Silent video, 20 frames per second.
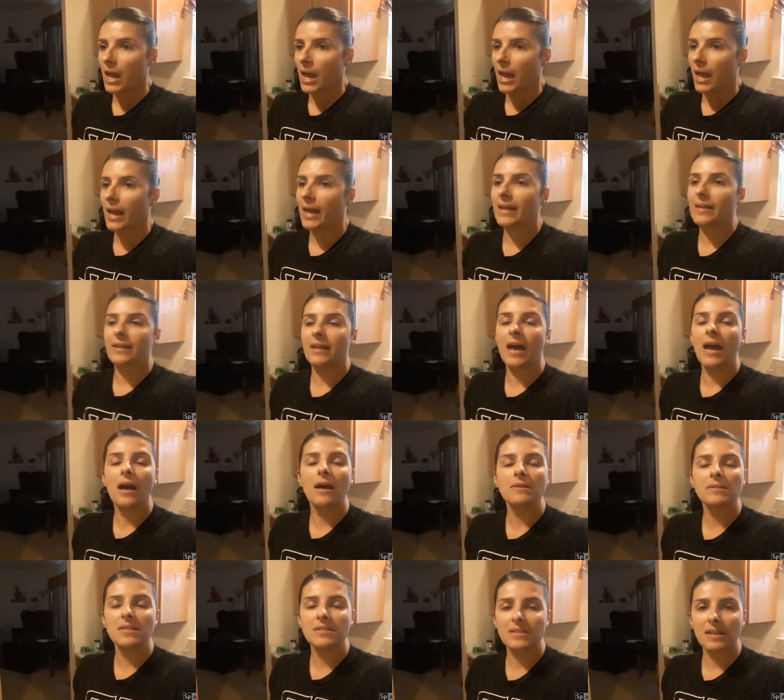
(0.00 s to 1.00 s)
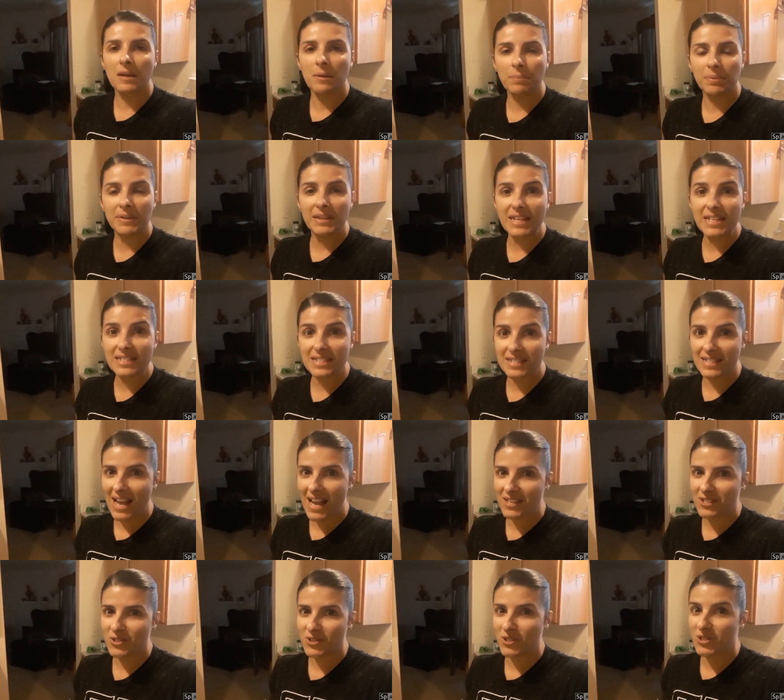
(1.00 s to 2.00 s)
and the house is a complete
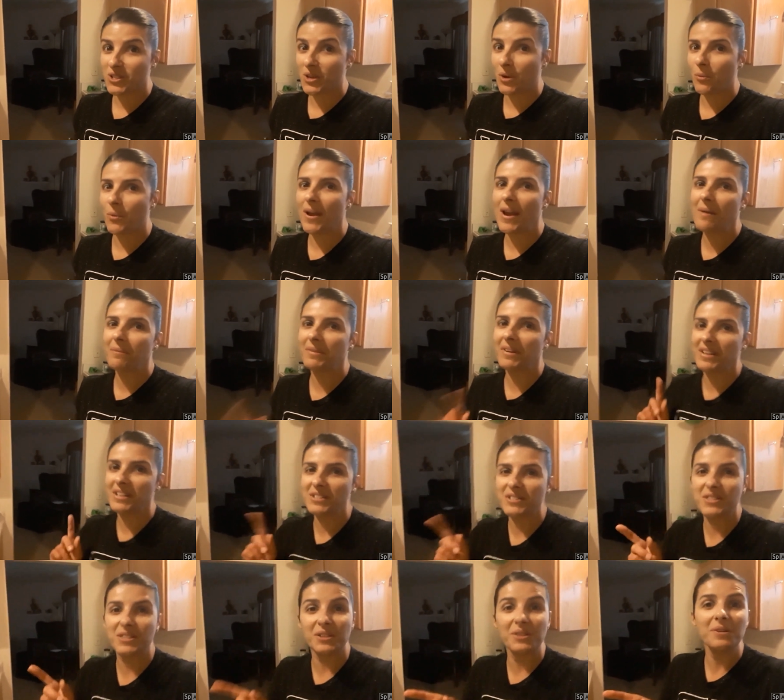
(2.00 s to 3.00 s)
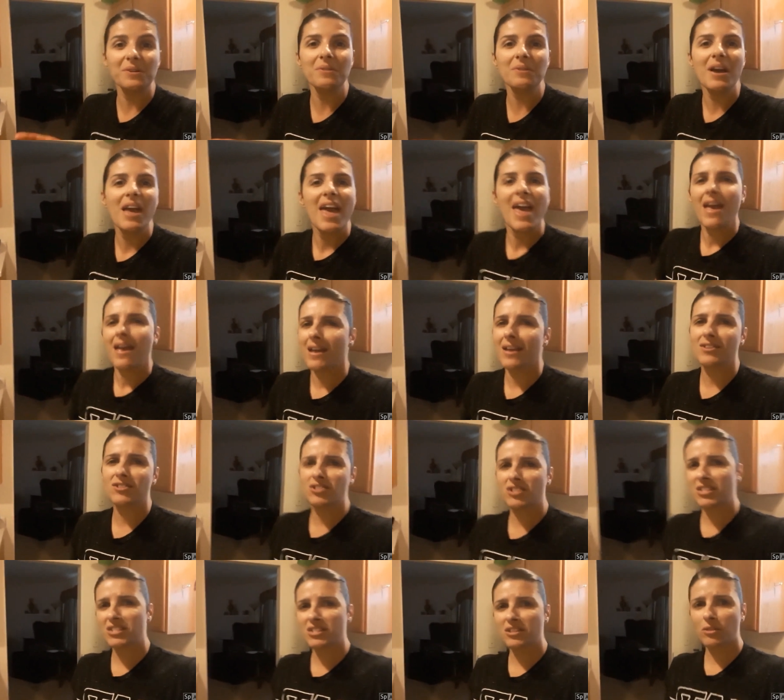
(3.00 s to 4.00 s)
disaster. So what I'm gonna do is
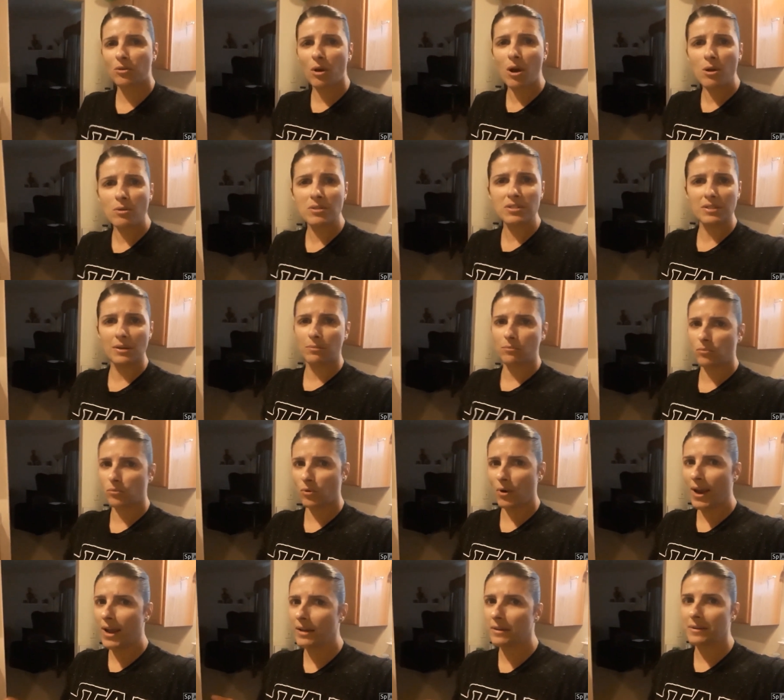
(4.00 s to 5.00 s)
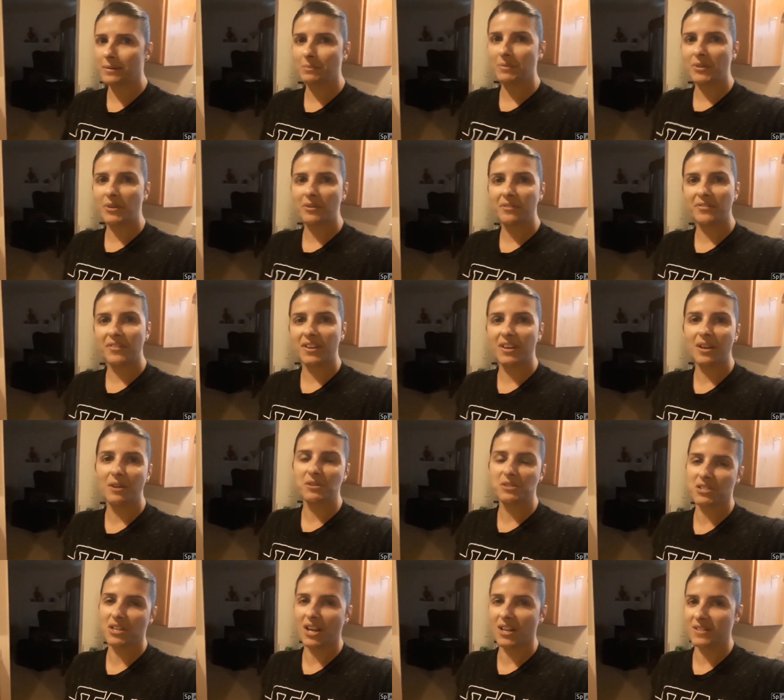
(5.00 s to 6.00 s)
just throw some random little video
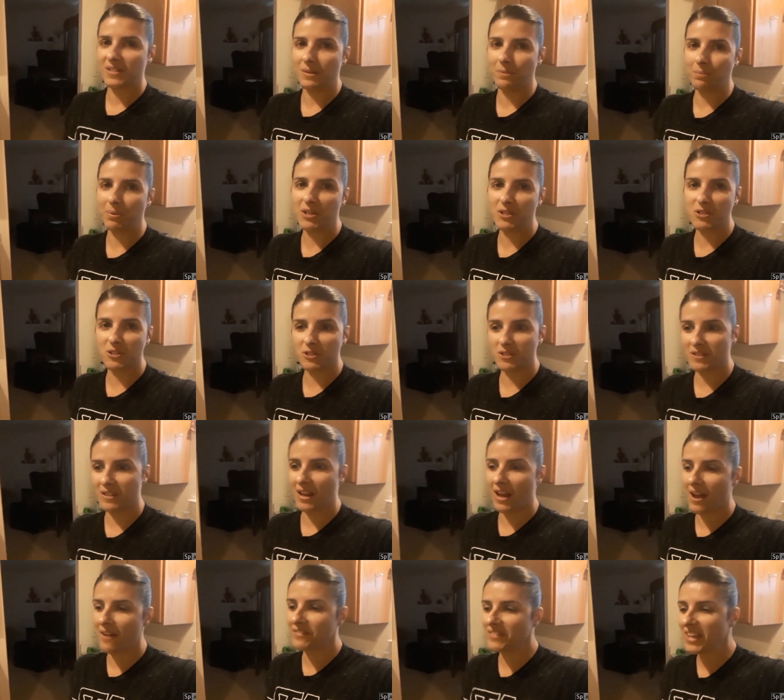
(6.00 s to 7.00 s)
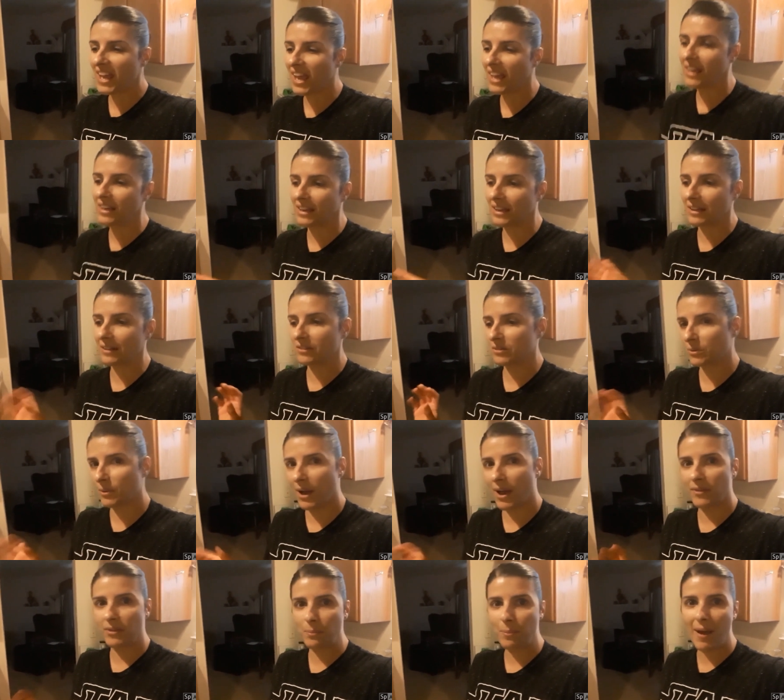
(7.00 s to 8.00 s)
shots and pictures that I've taken
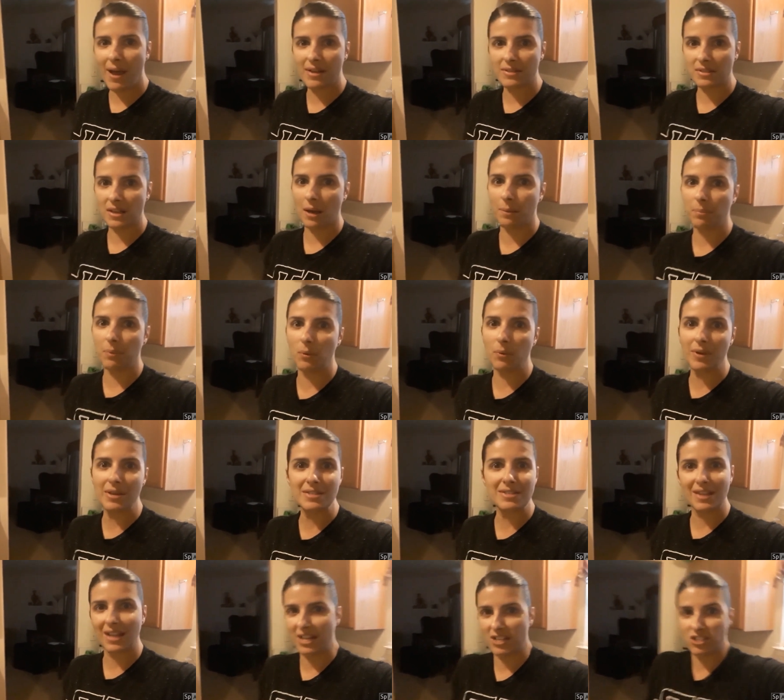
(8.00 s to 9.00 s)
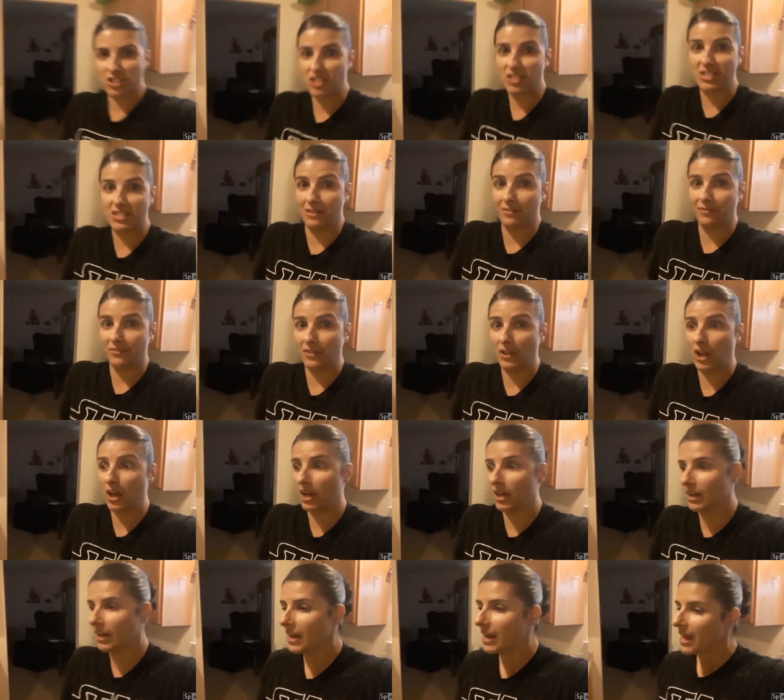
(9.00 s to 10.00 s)
throughout the past couple weeks that I just didn't
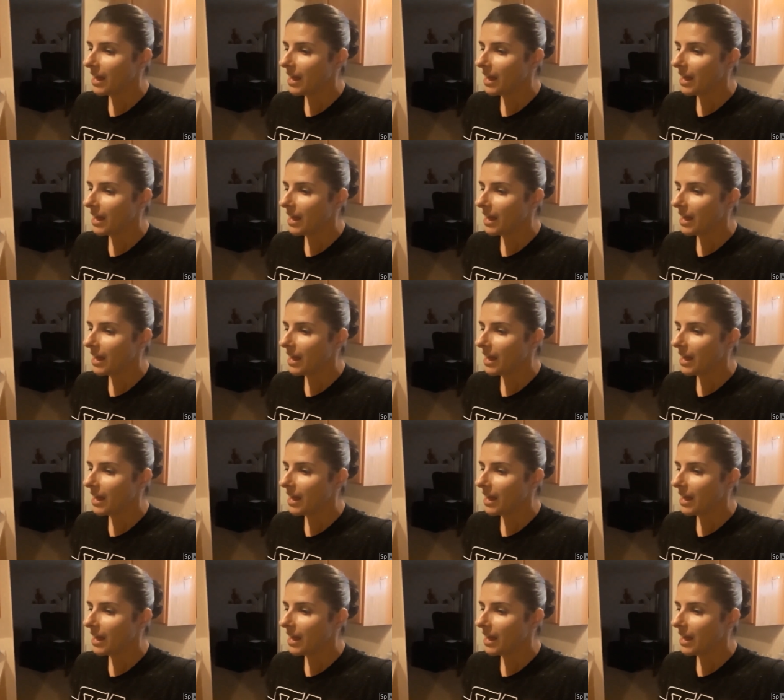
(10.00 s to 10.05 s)
vlog,